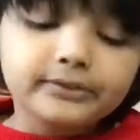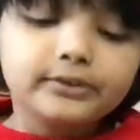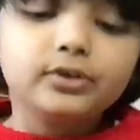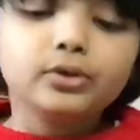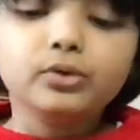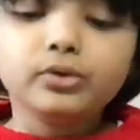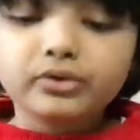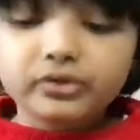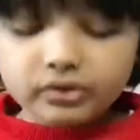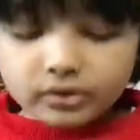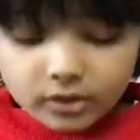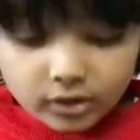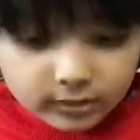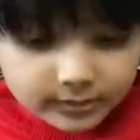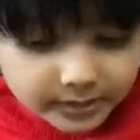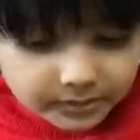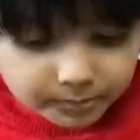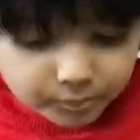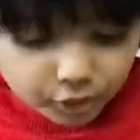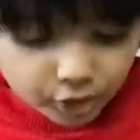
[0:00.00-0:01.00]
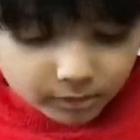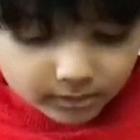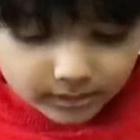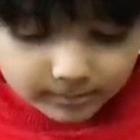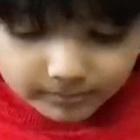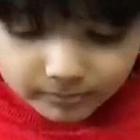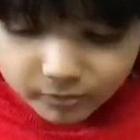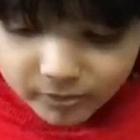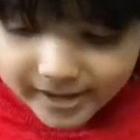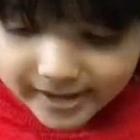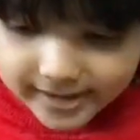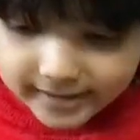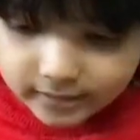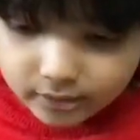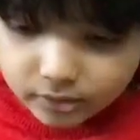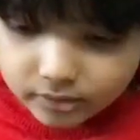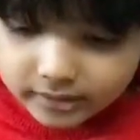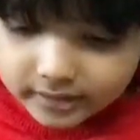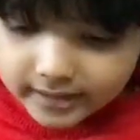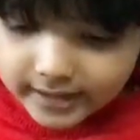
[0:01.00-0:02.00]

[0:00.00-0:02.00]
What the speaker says: To solve this problem, we need to